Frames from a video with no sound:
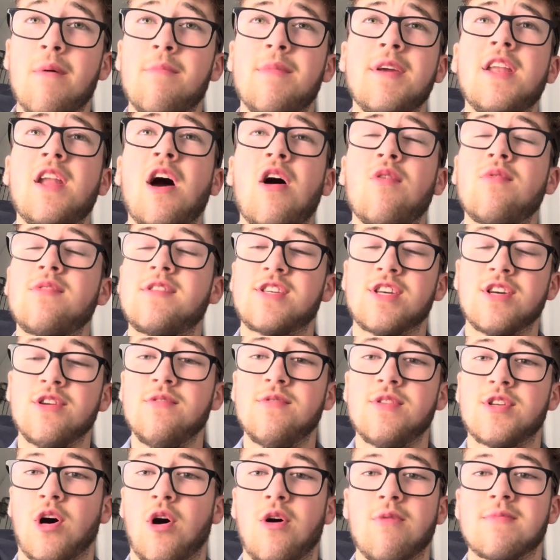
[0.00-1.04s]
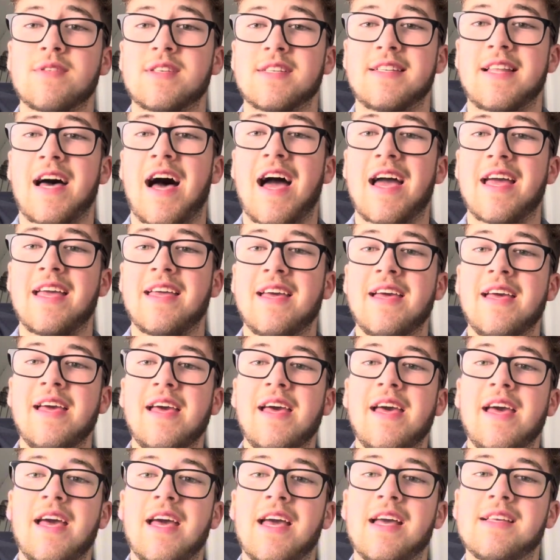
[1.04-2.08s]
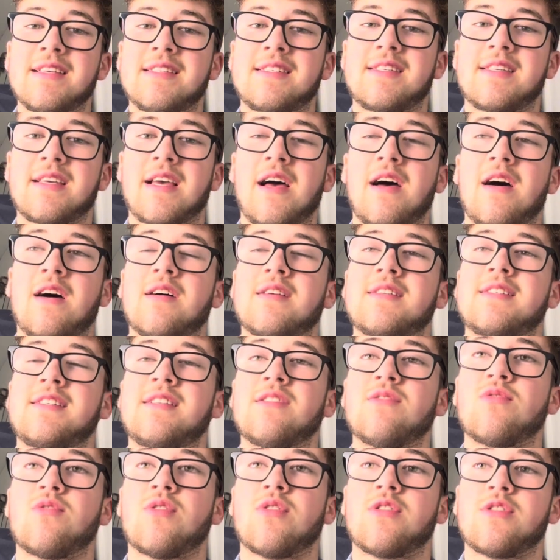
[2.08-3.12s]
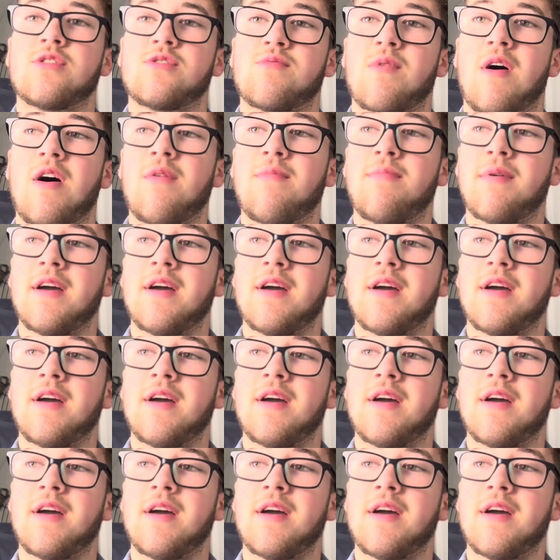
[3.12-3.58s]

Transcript: know, 2 times a day is still good as well,